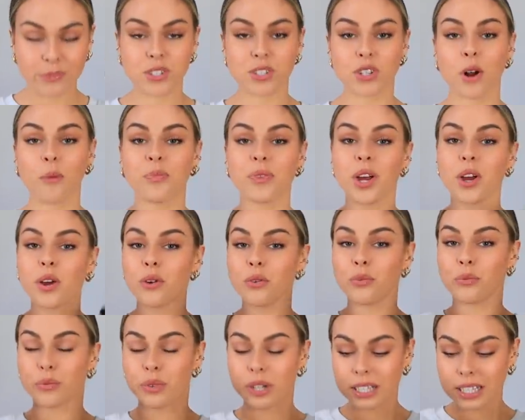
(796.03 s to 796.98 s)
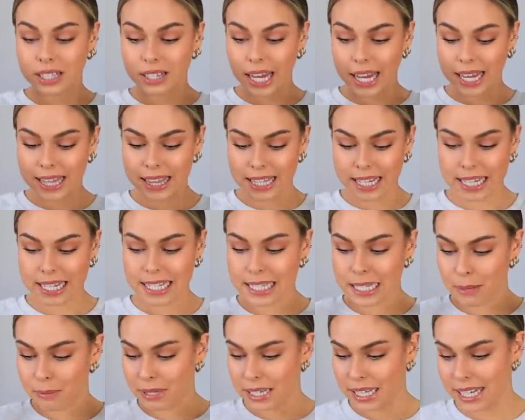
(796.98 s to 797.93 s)
So really like these
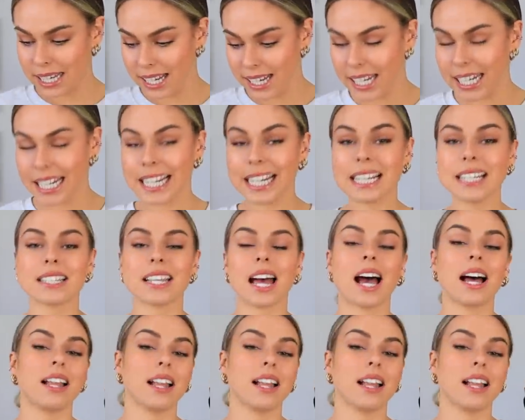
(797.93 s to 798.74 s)
bikinis.